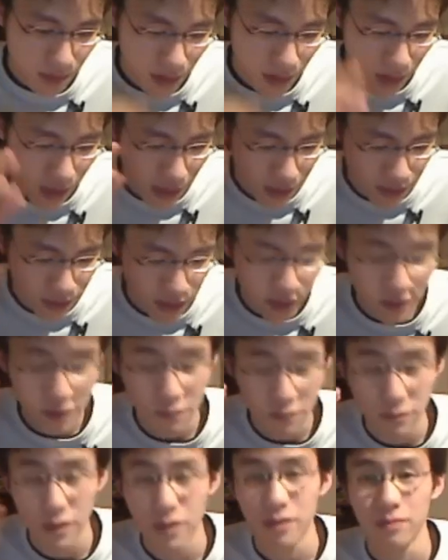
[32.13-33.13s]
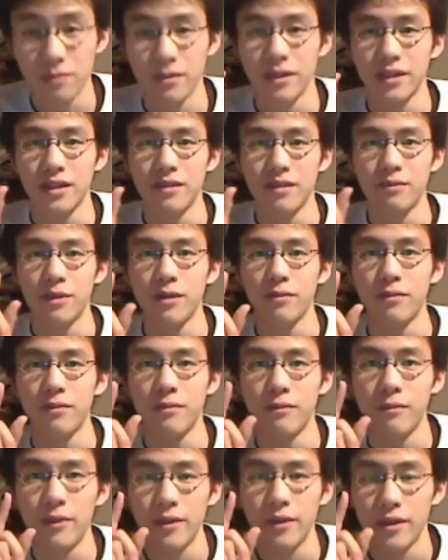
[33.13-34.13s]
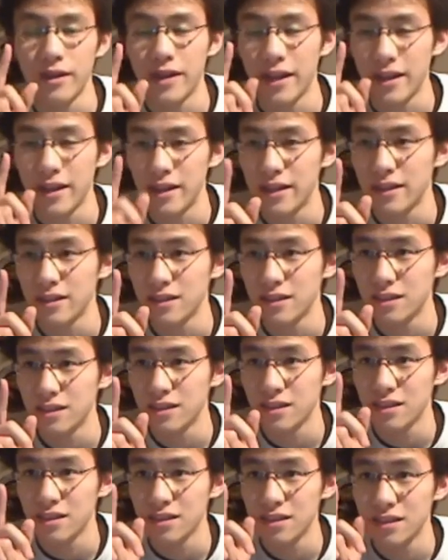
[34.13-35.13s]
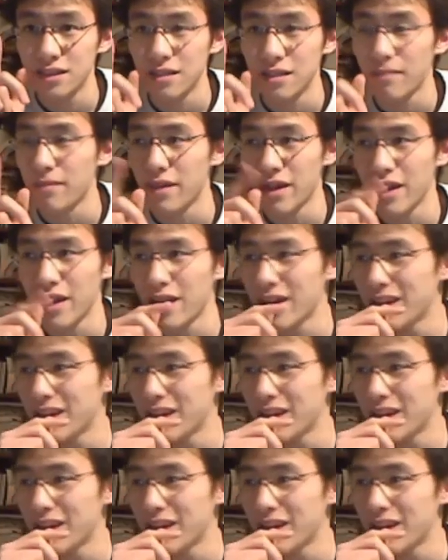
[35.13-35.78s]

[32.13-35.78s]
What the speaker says: I just randomly came up with an idea, something